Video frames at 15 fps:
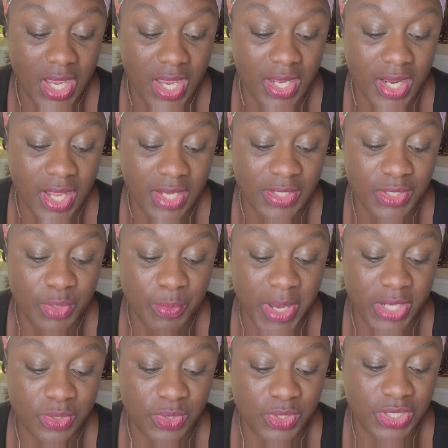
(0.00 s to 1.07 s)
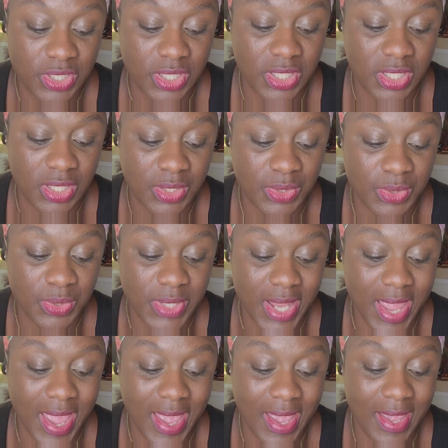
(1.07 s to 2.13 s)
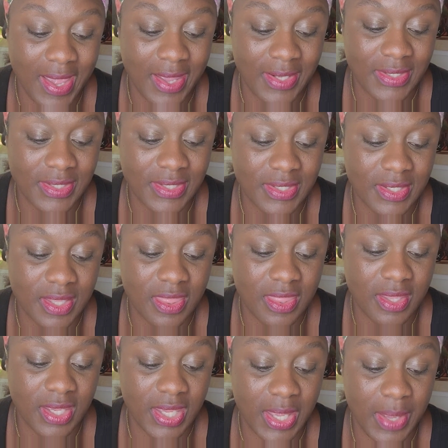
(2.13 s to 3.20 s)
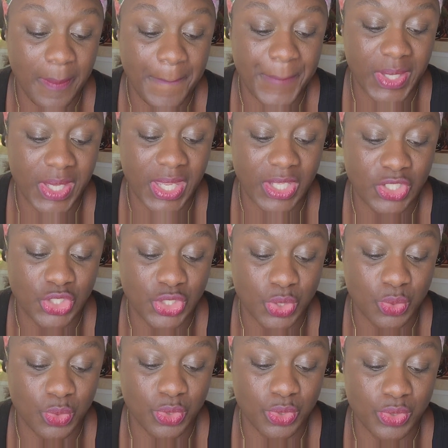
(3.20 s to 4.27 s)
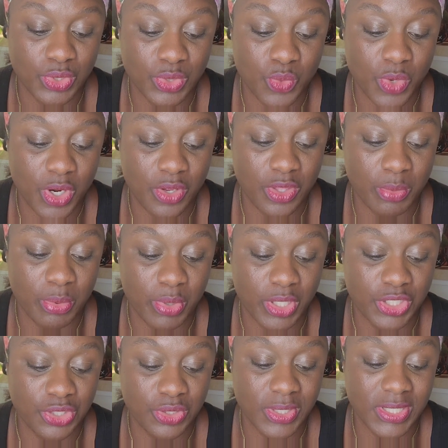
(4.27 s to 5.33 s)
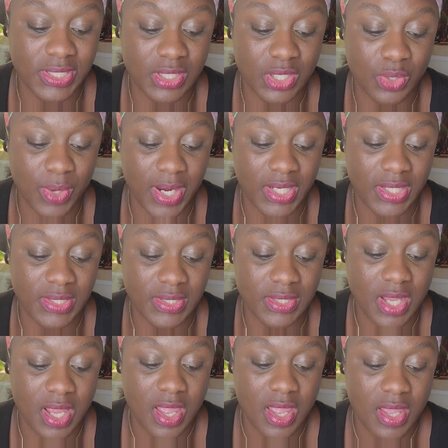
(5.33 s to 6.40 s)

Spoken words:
An ideal mattress should yield at the hip and shoulders where the pressure is the greatest,